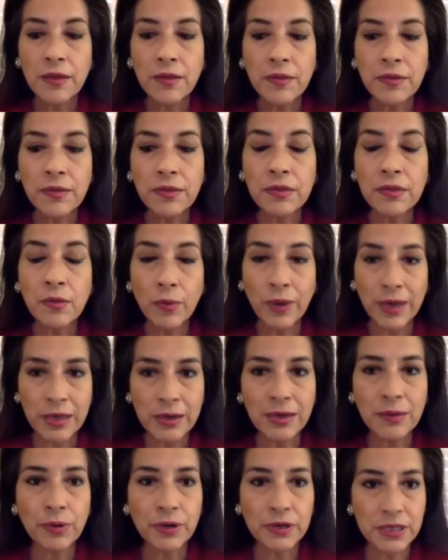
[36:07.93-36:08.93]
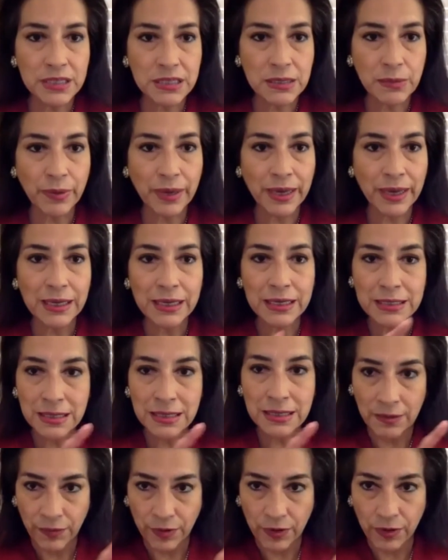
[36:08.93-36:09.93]
the way you can participate is
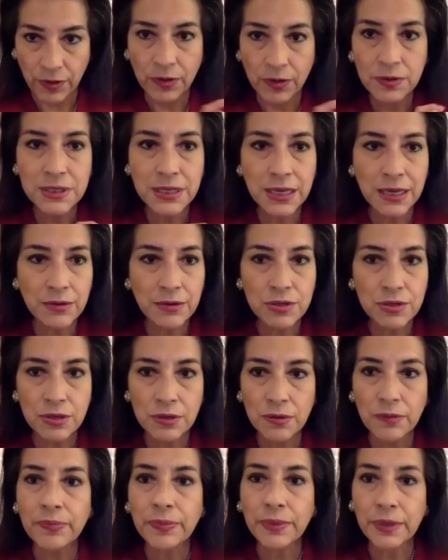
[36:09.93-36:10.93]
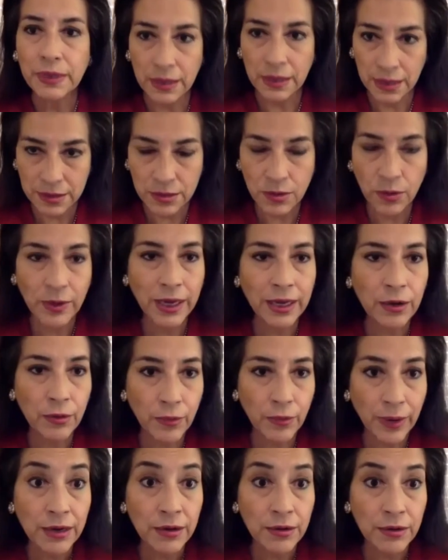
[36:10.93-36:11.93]
if your host tells you it's okay to
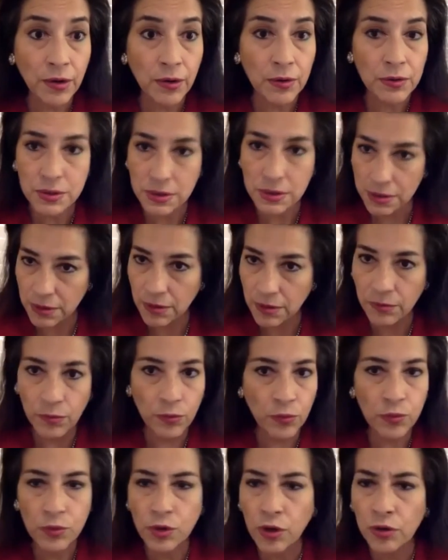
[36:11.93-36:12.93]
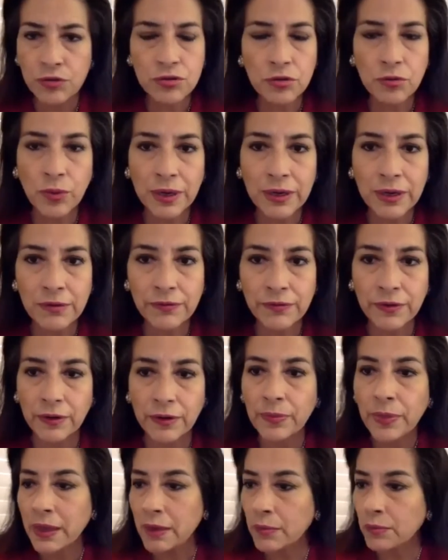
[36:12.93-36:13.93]
write your notes. Notes are wonderful.
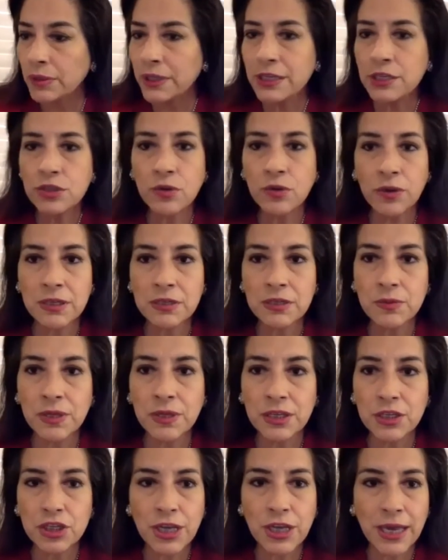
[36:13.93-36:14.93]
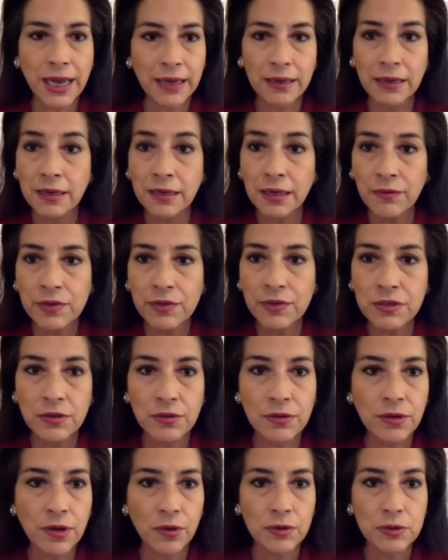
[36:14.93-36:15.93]
Please join us with a chat and give us your
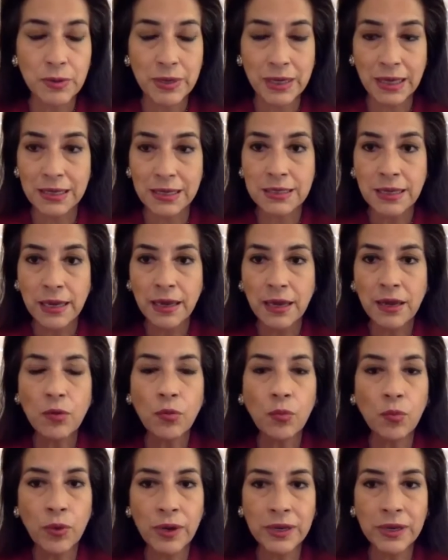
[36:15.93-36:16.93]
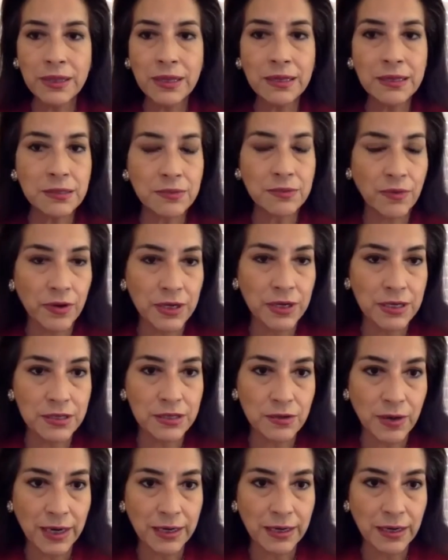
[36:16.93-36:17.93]
notes, because one thing that's very
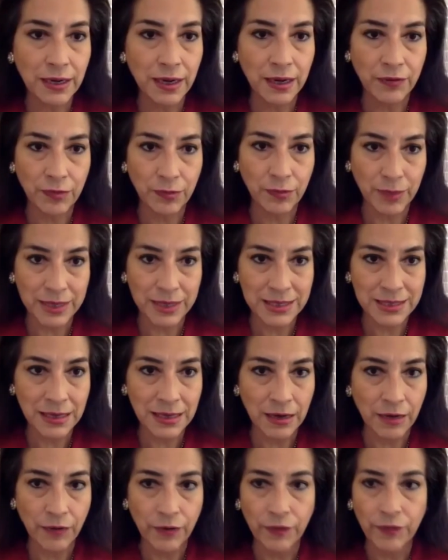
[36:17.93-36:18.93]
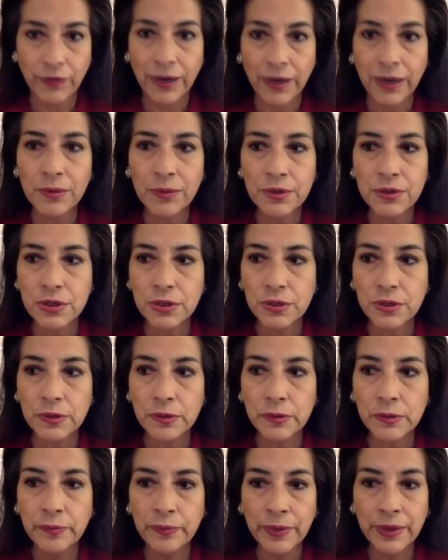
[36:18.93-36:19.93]
distracting, like for myself, if I were
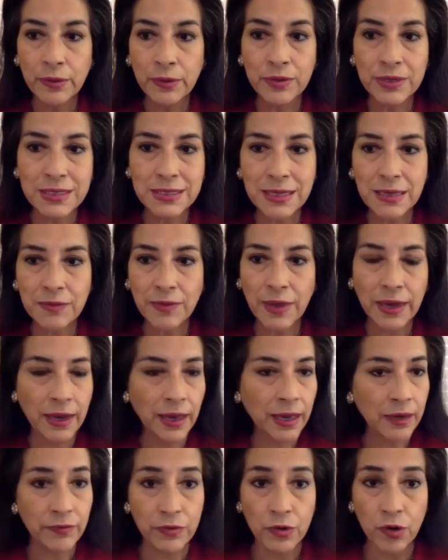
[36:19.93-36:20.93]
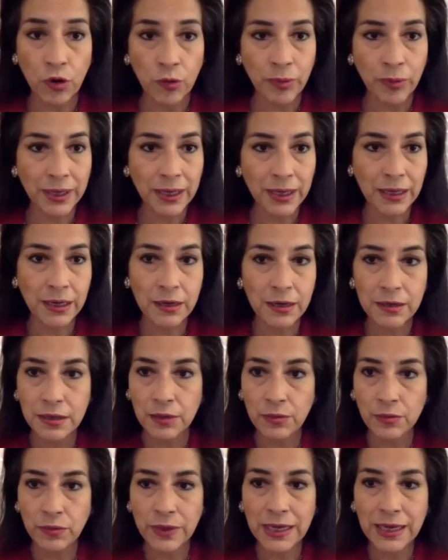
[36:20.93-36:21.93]
to receive that and I have nobody here
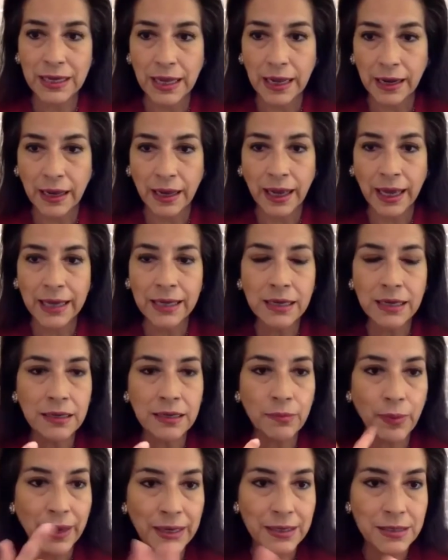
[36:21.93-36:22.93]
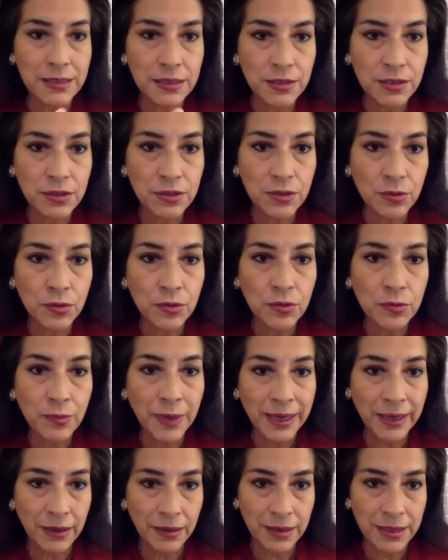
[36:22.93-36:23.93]
to read that, I need to pay attention to who
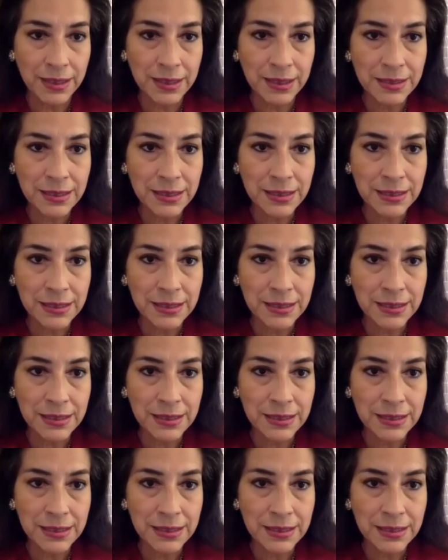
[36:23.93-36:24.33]
my audience is